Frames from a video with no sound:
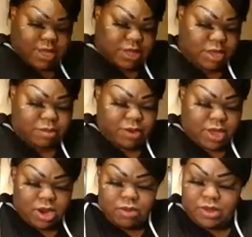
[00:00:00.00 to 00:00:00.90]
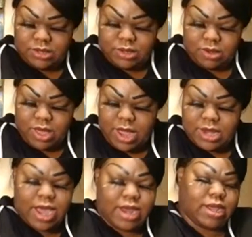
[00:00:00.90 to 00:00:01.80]
Libra, Aries, okay,
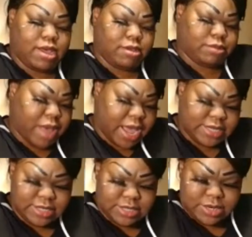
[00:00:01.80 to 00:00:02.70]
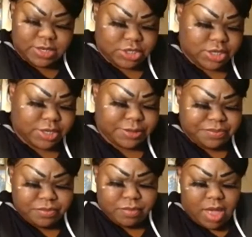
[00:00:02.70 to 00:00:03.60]
Nine of Cups, Pisces energy
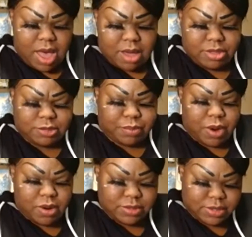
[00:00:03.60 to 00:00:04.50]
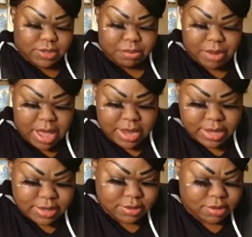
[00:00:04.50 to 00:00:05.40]
uh, this person, the block
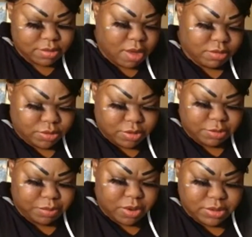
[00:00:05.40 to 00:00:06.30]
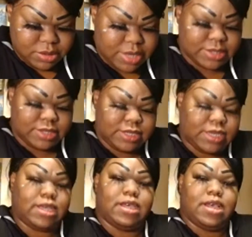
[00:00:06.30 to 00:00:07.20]
is also this person doesn't
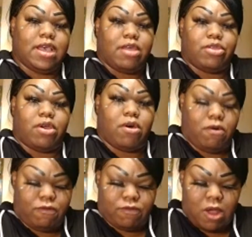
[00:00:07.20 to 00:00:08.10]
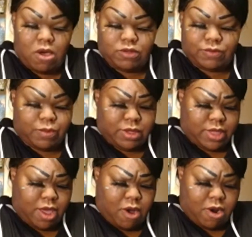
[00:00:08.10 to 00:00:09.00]
see their own flaws for what
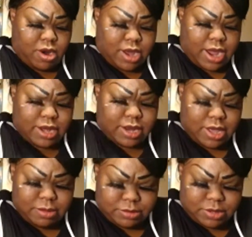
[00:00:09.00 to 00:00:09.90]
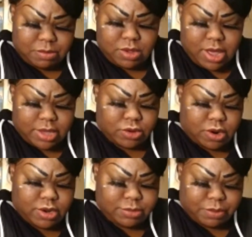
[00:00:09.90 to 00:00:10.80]
they are. Nine of Cups. Some of you guys
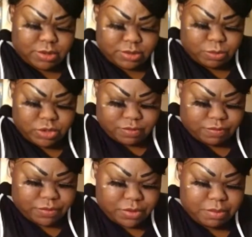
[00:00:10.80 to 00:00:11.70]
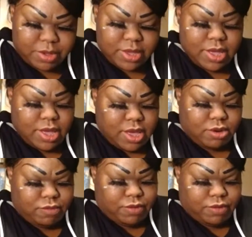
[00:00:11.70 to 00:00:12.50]
are this person wish fulfillment. I do